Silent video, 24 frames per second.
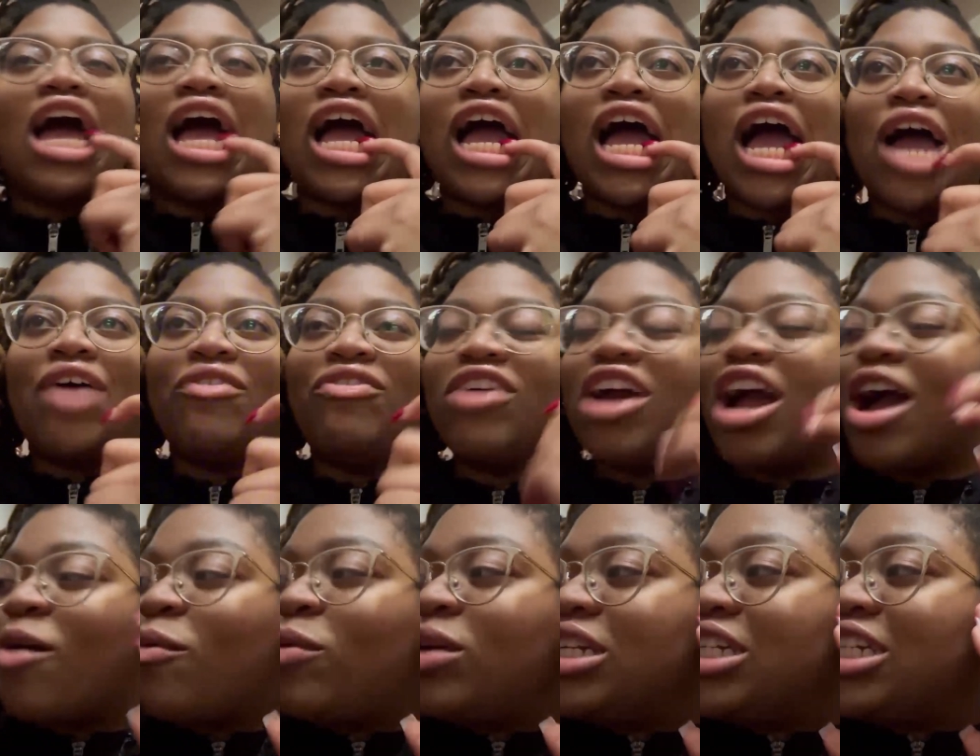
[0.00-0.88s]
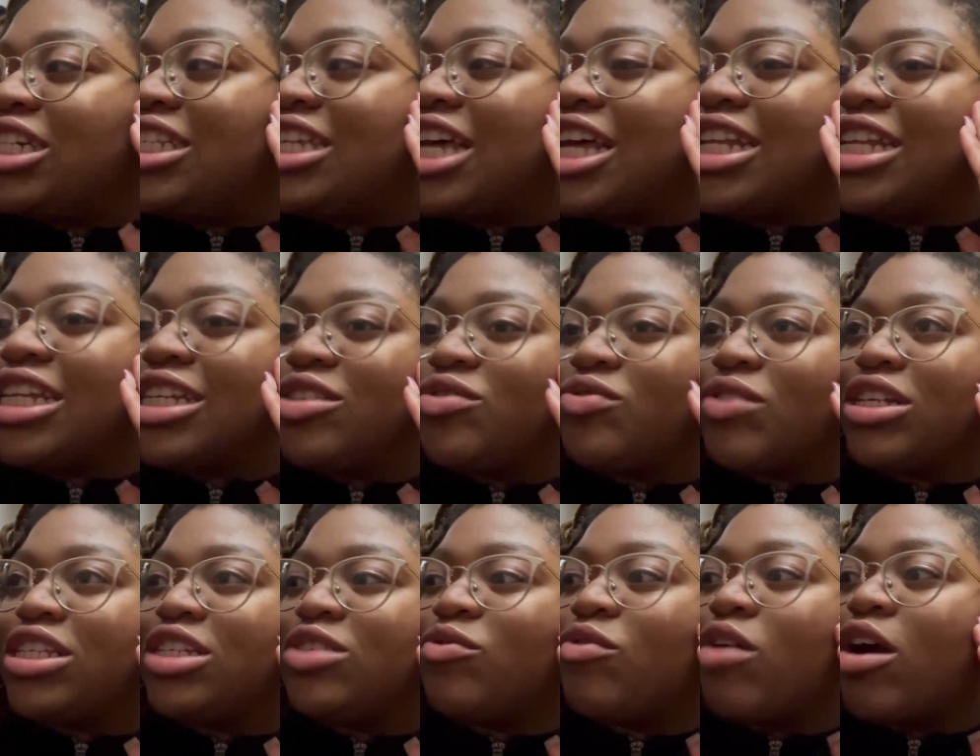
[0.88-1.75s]
I forgot what she said this
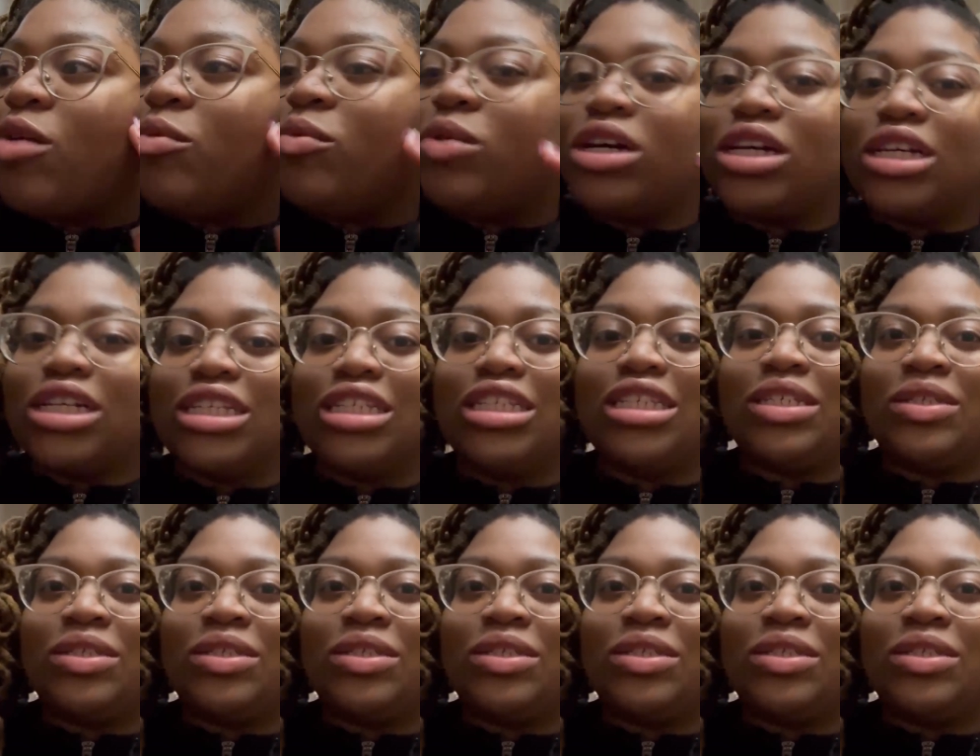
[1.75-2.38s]
restaurant was.